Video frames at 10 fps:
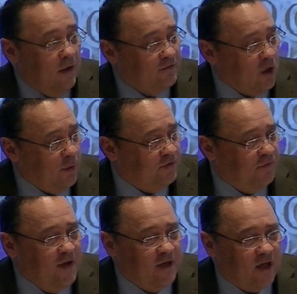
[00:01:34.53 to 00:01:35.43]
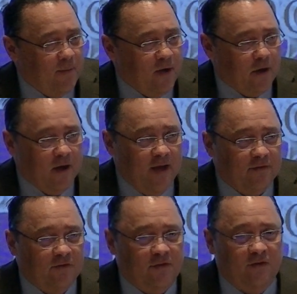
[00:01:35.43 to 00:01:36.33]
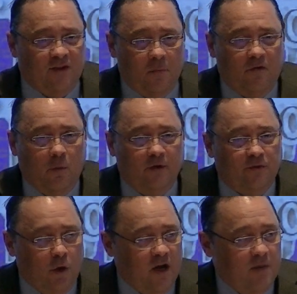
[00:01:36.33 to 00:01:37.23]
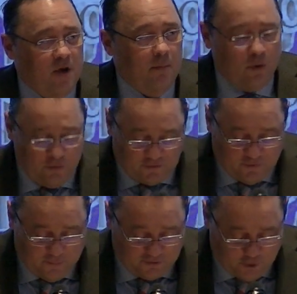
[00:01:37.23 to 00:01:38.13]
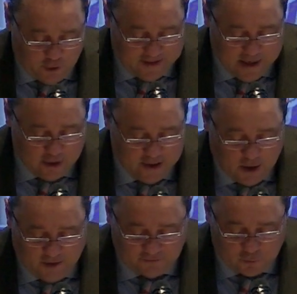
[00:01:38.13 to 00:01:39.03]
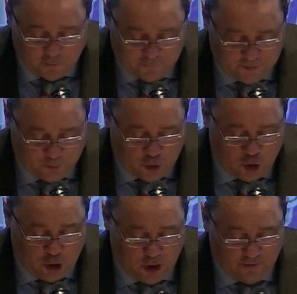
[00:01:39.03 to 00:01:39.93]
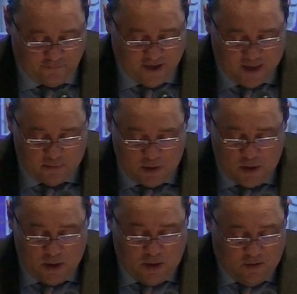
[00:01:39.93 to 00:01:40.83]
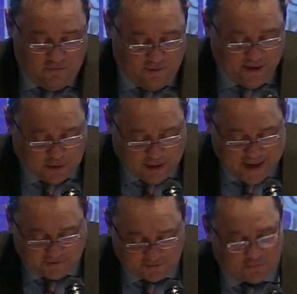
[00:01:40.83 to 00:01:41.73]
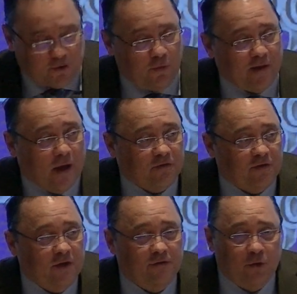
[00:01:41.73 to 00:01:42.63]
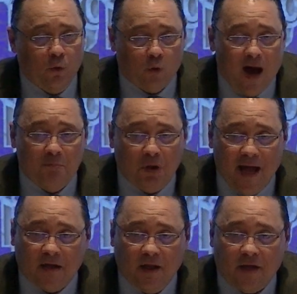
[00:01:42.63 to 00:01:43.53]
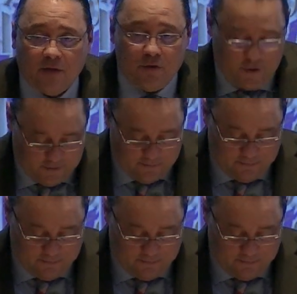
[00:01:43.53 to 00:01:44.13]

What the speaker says: It's always fun to come here tonight to see some of our returning members from the Stark County High School Football Hall of Fame. From the class of 2002, Ron Blackledge.